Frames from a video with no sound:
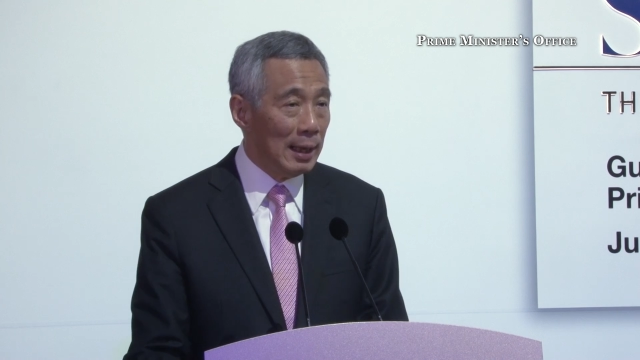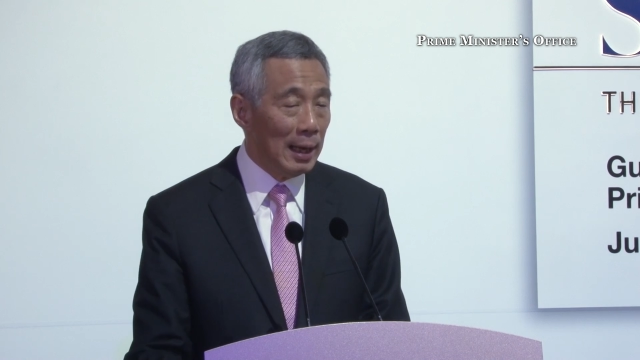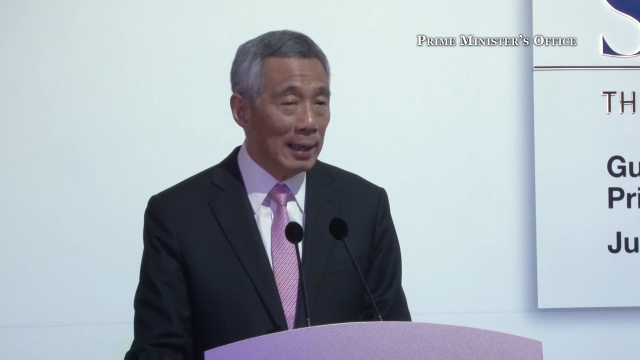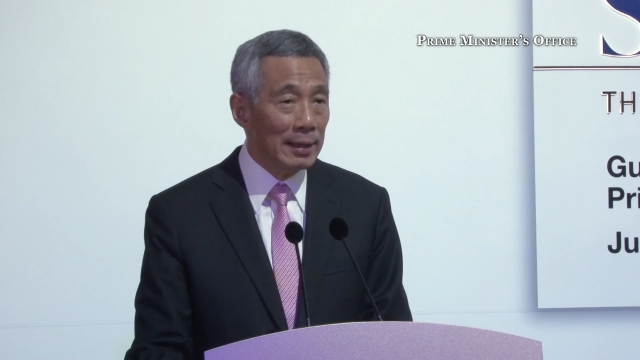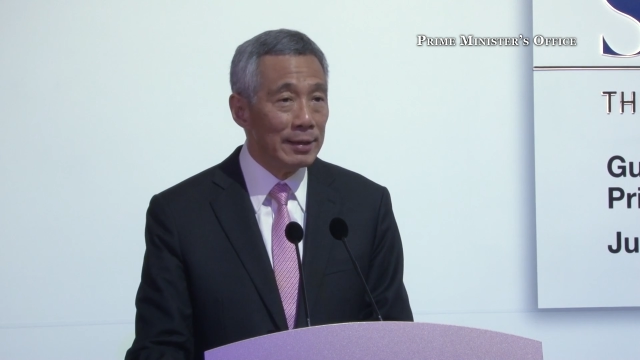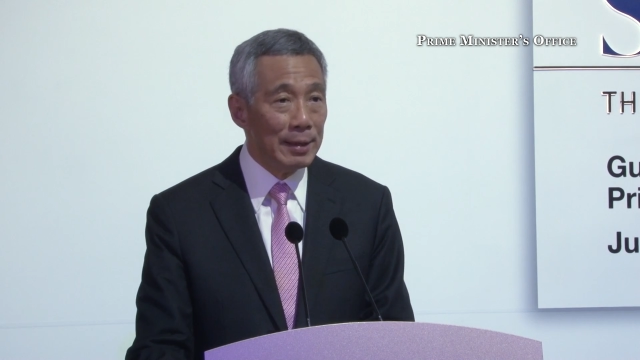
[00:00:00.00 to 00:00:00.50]

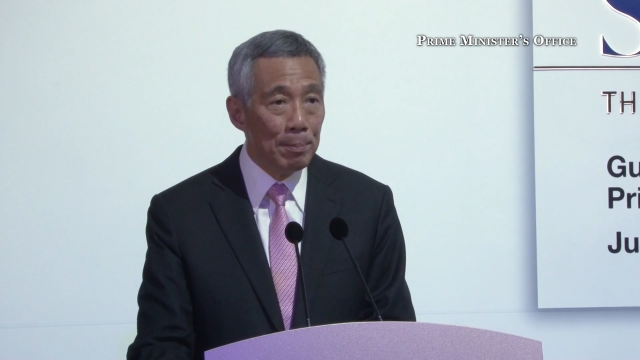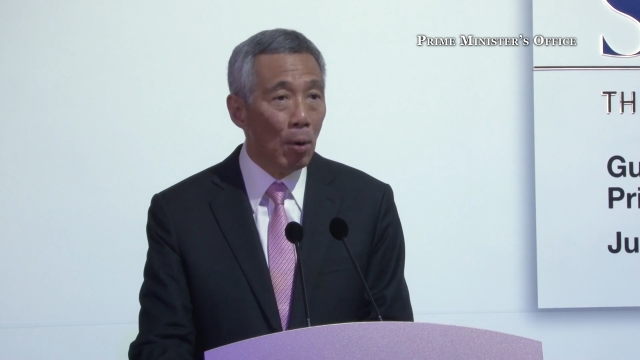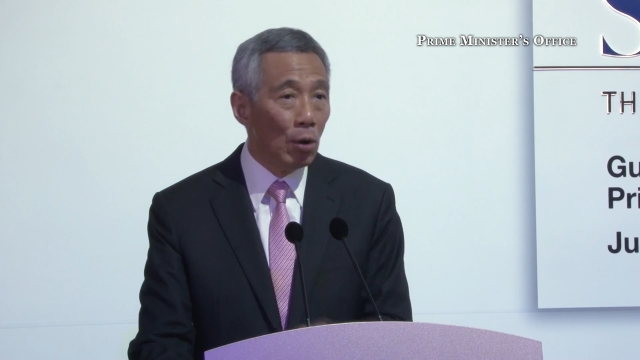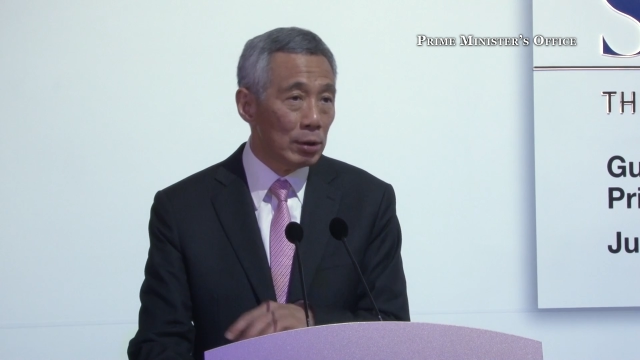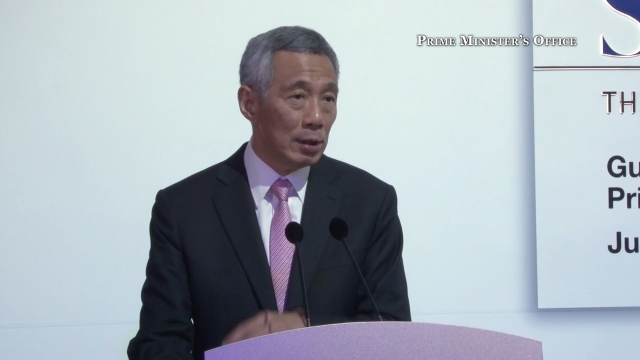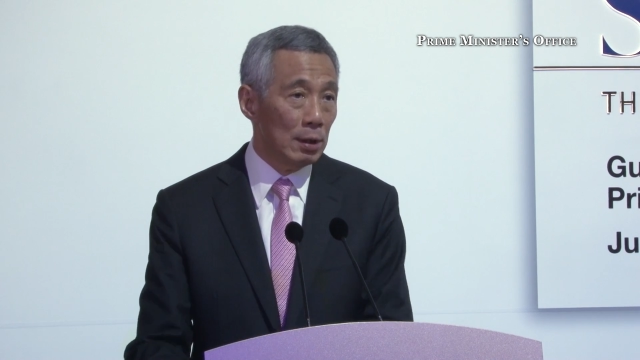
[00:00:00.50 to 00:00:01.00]
and a
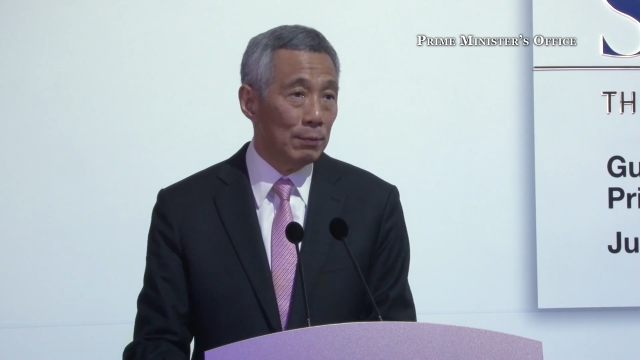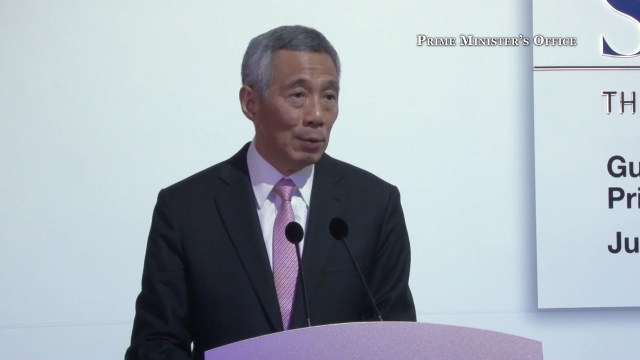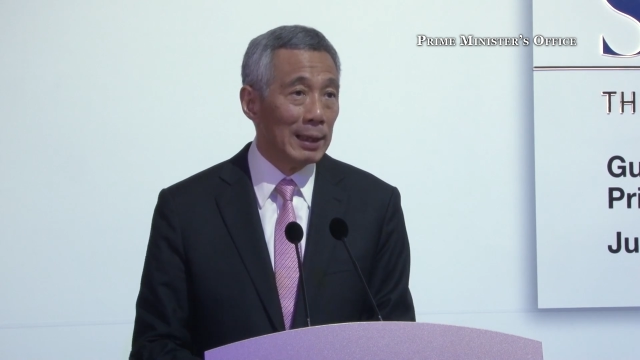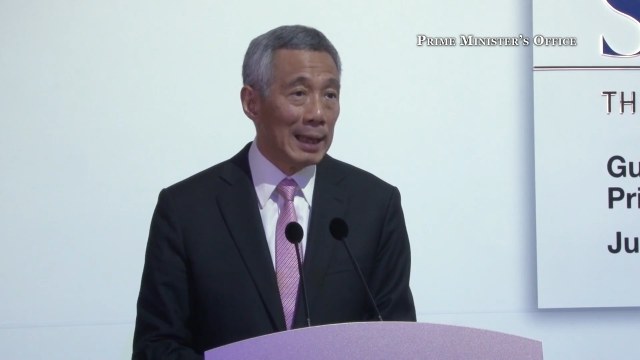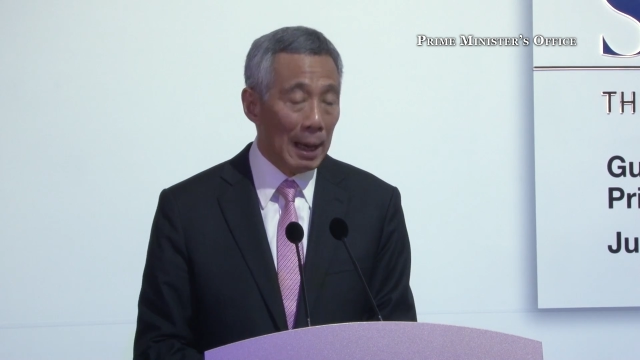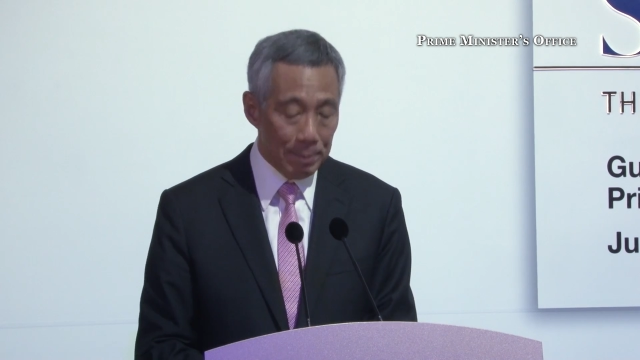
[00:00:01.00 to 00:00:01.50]
reporter of
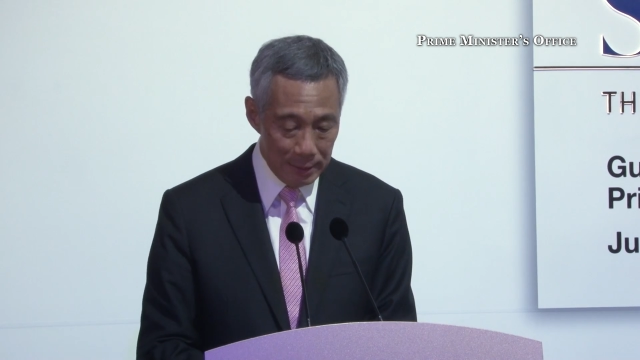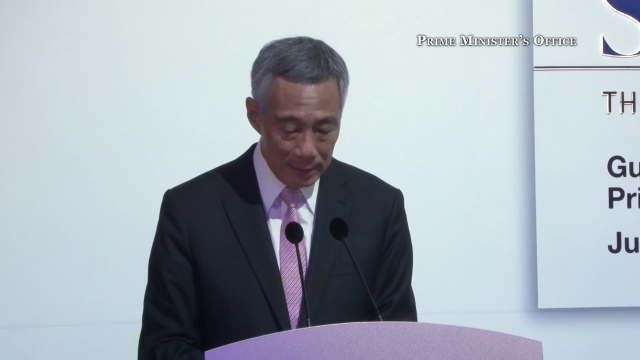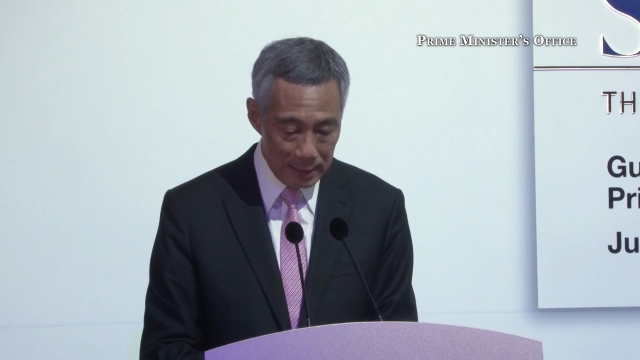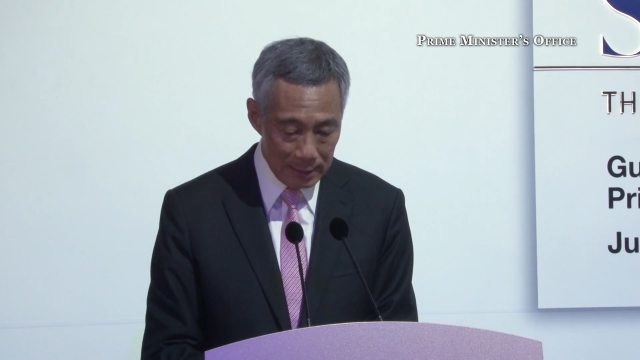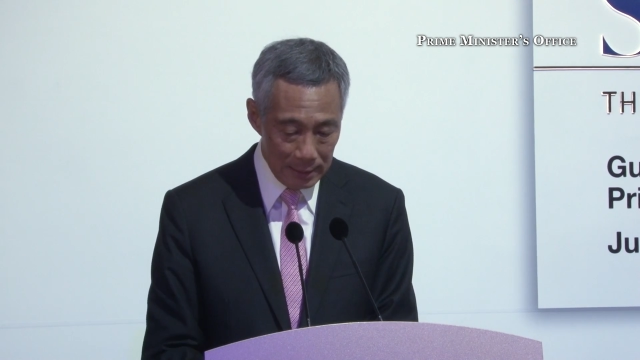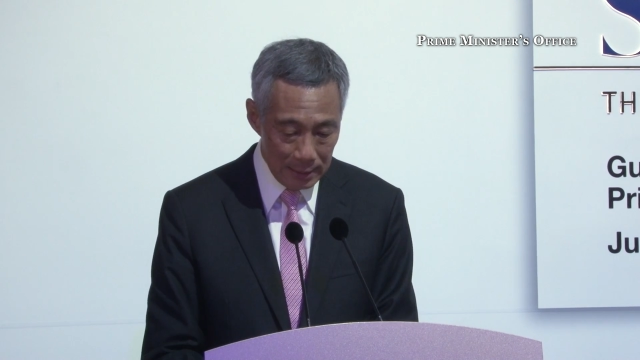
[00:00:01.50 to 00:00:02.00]
what
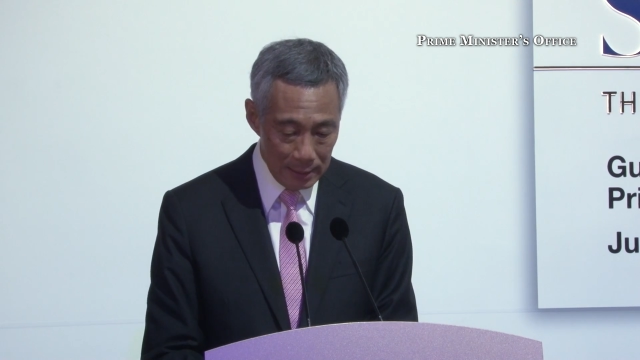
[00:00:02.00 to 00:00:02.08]
happens,